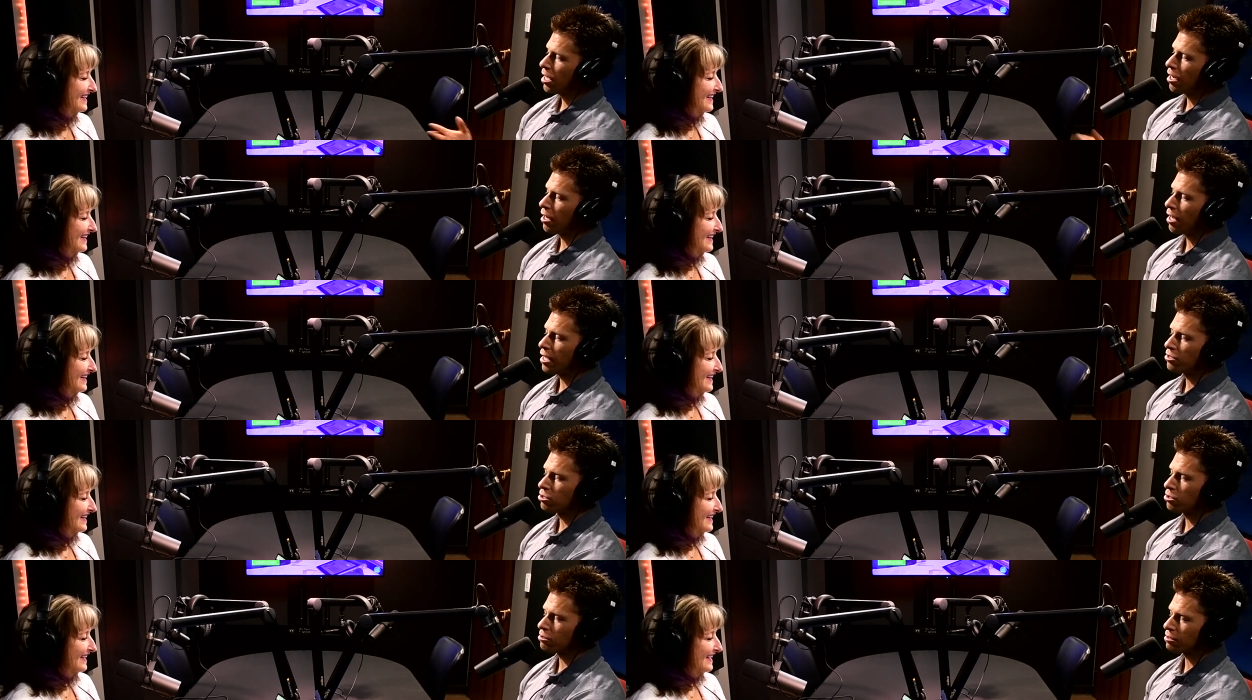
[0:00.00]
Speaker 1: Uh,
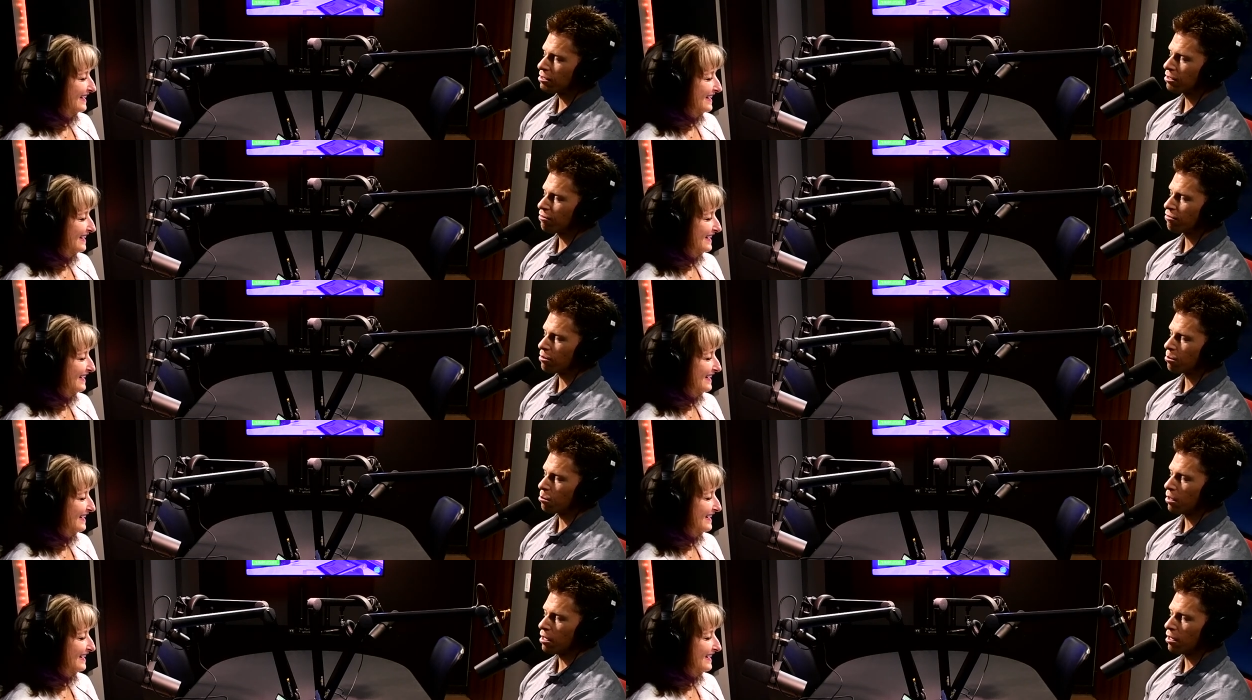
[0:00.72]
as you can see
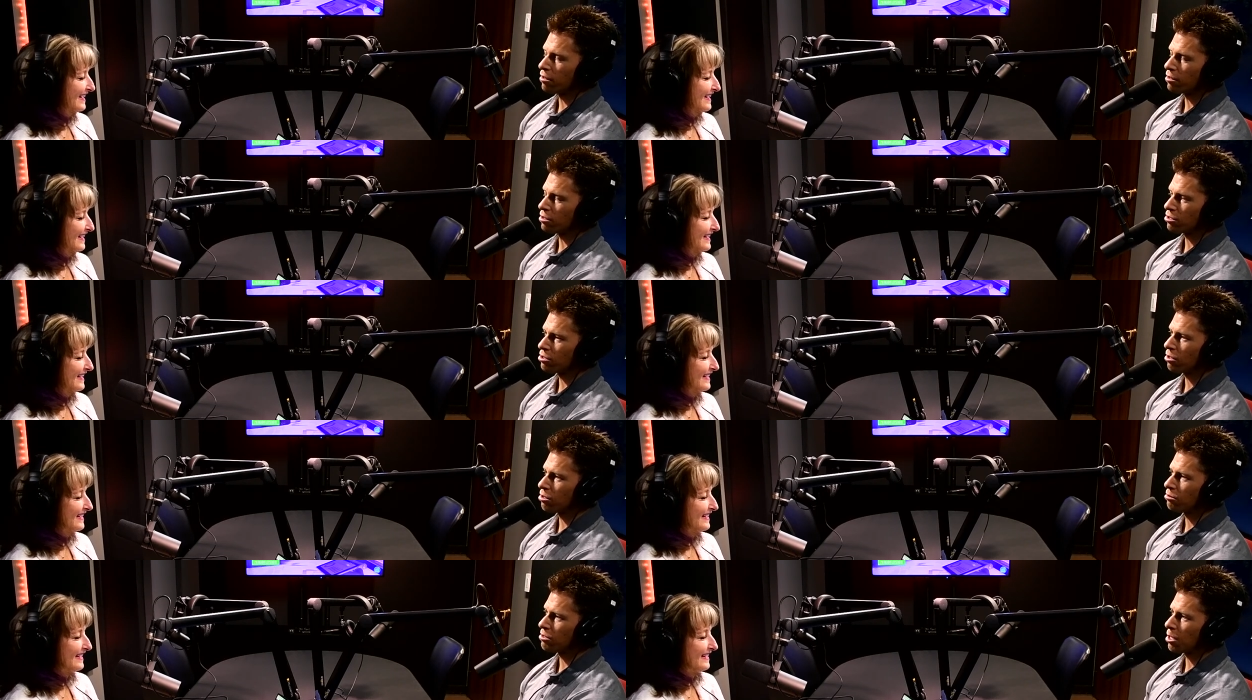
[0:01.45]
from uh, this
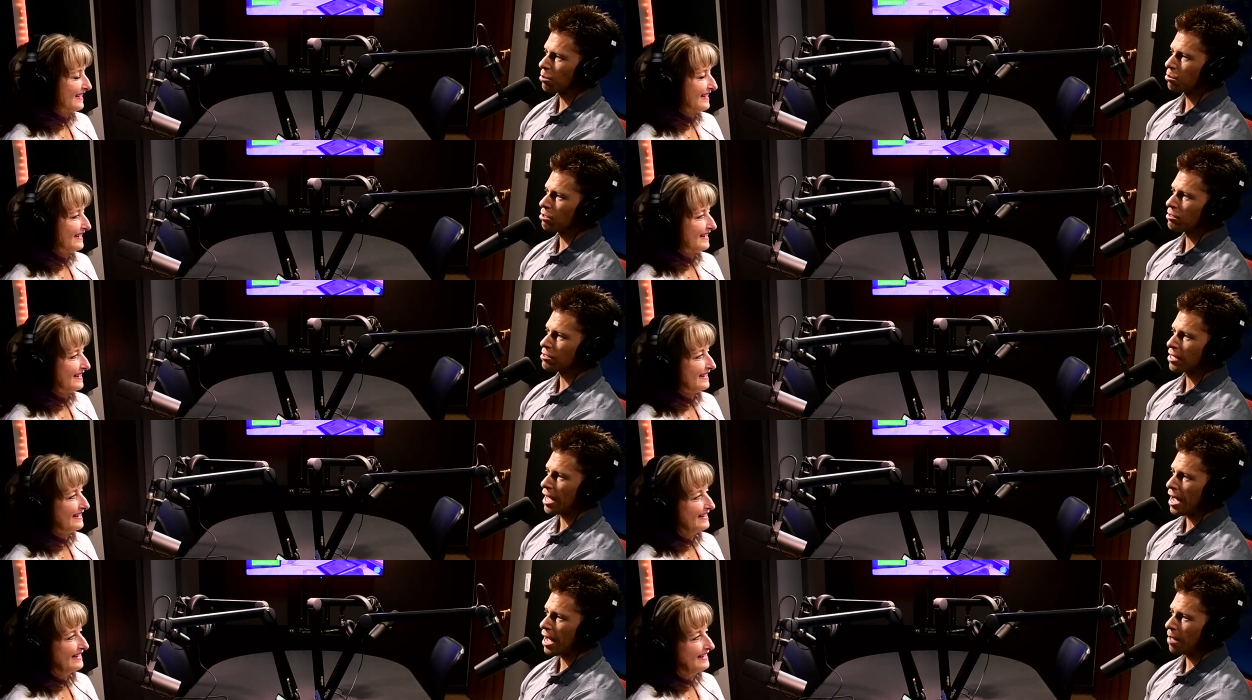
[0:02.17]
show, Deborah
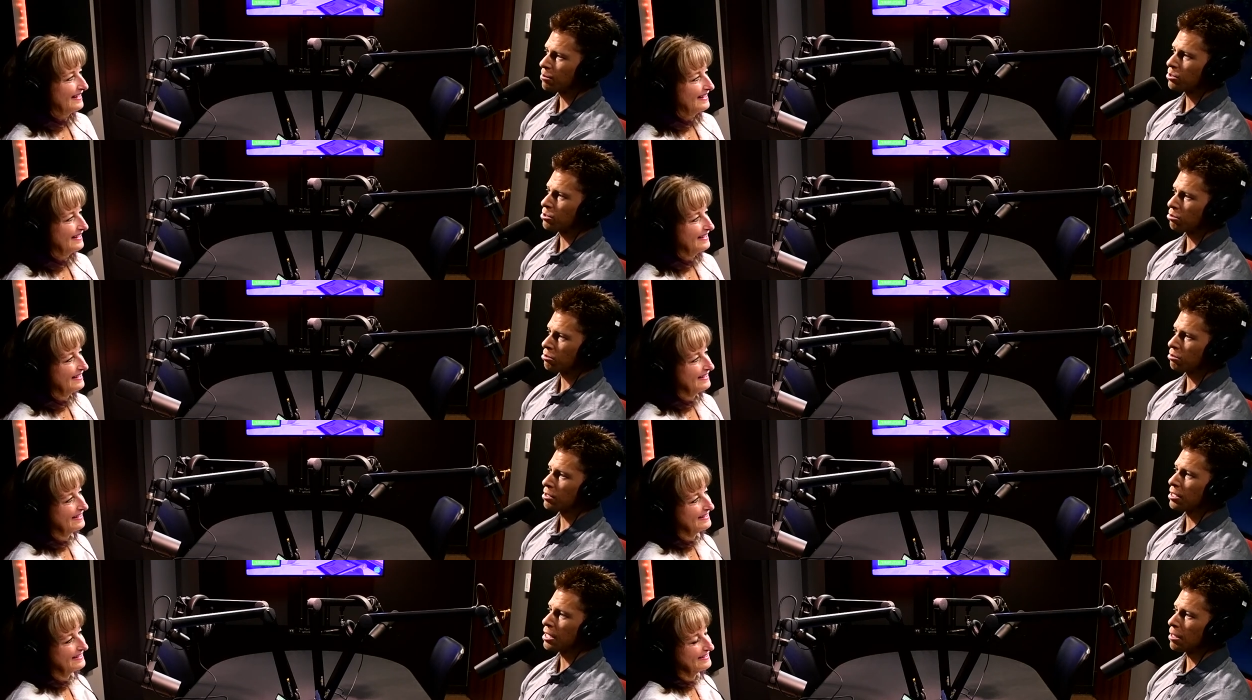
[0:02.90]
is
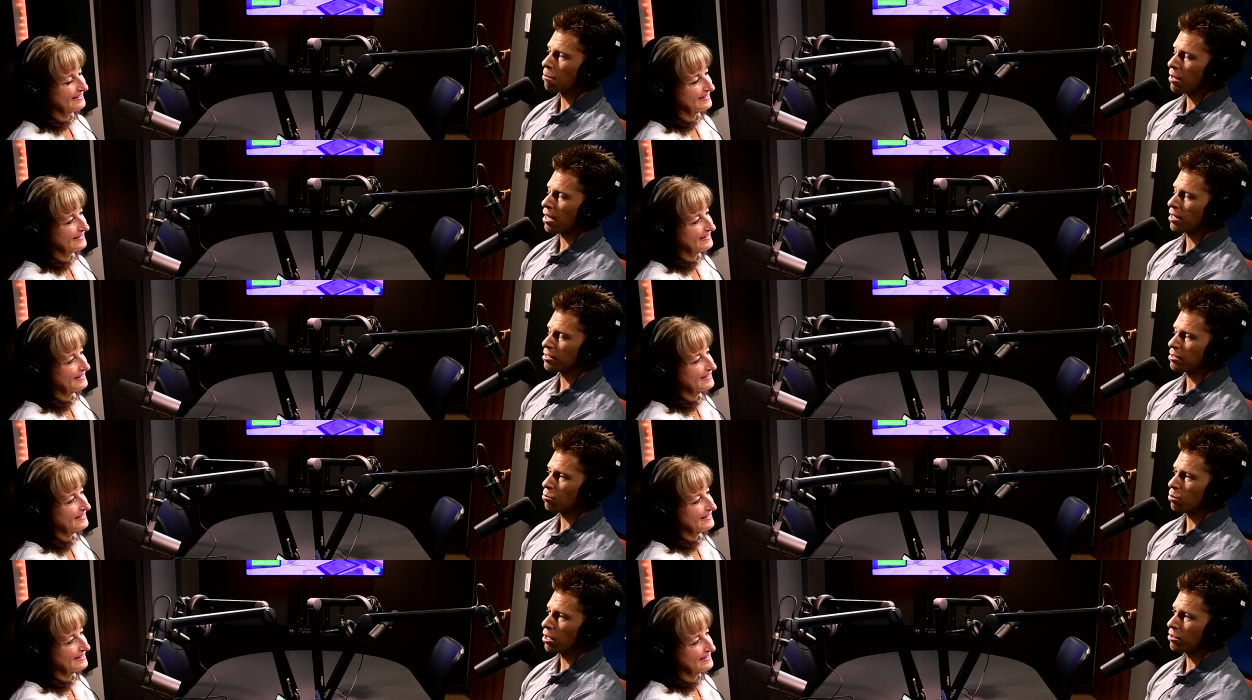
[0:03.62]
absolutely
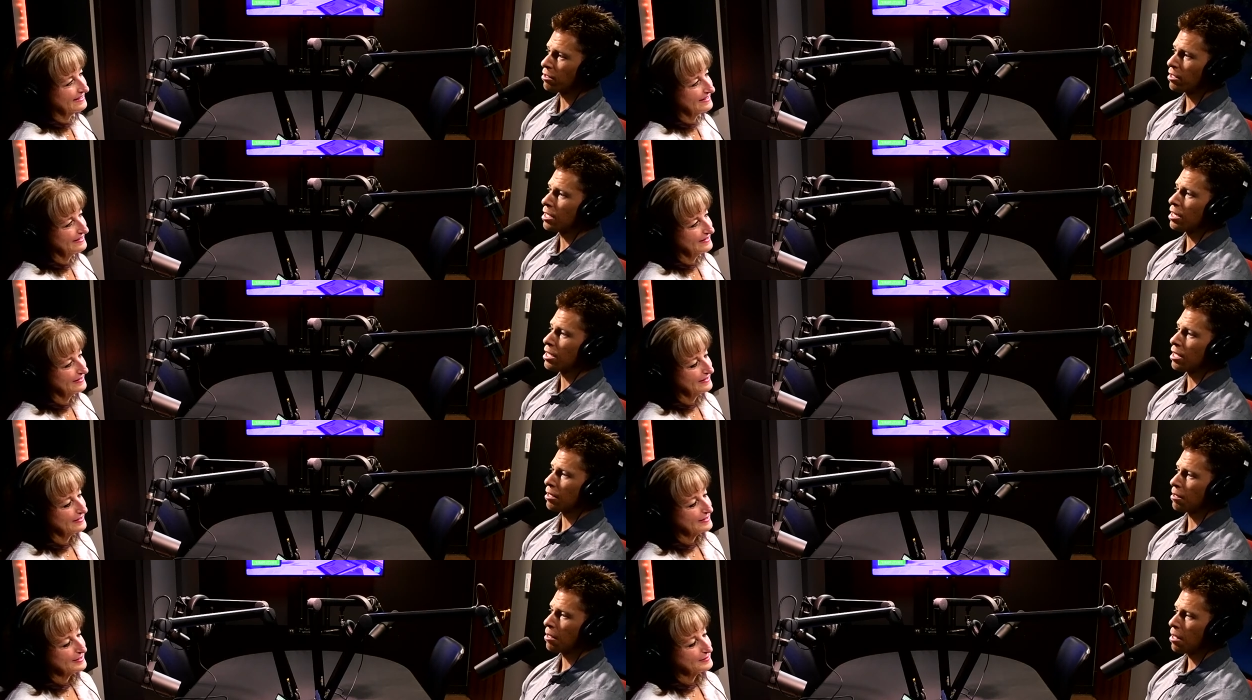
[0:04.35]
impacting wealth in
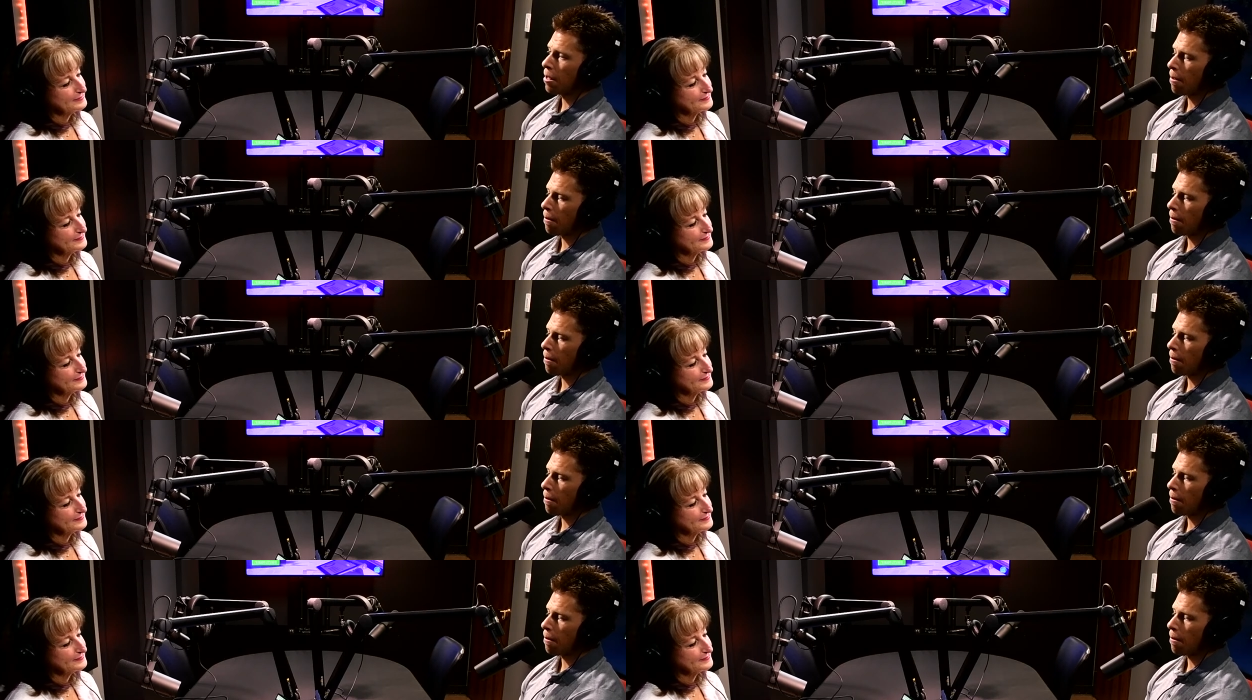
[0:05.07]
a